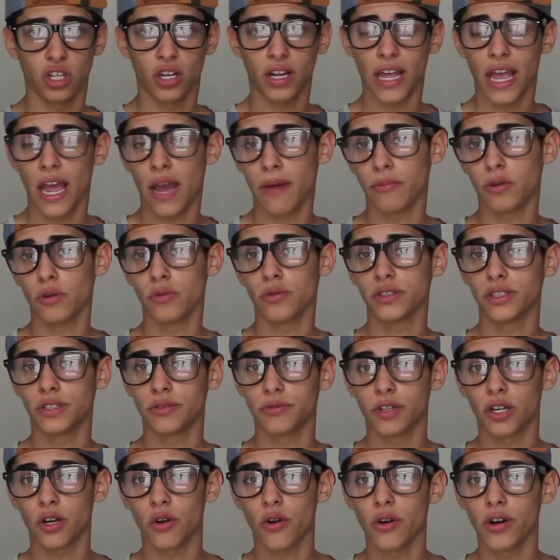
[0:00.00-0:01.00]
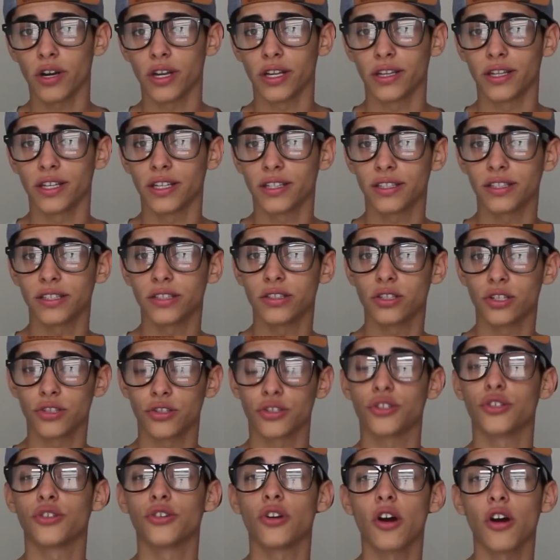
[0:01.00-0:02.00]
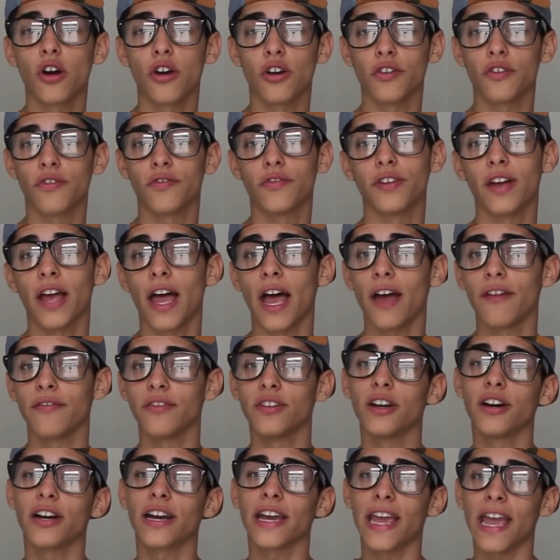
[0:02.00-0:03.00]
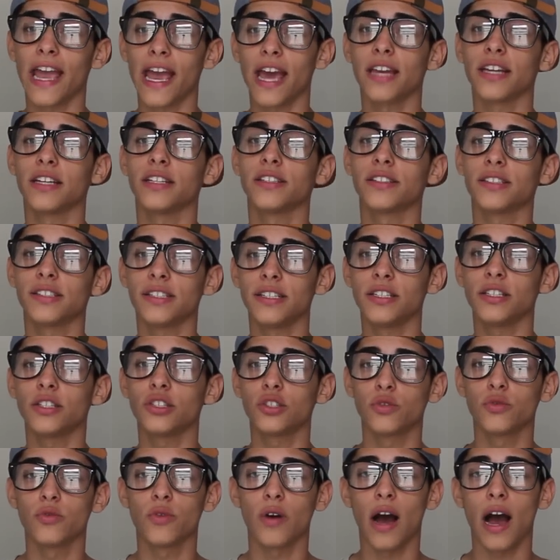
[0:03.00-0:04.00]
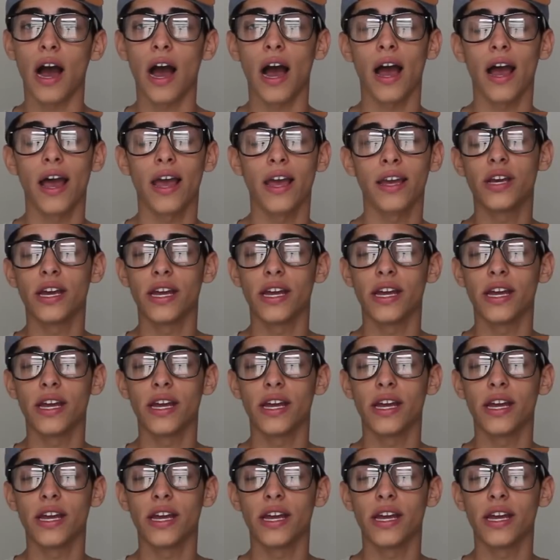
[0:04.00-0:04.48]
The camera wasn't recording. This is the struggle of having a Canon T2i.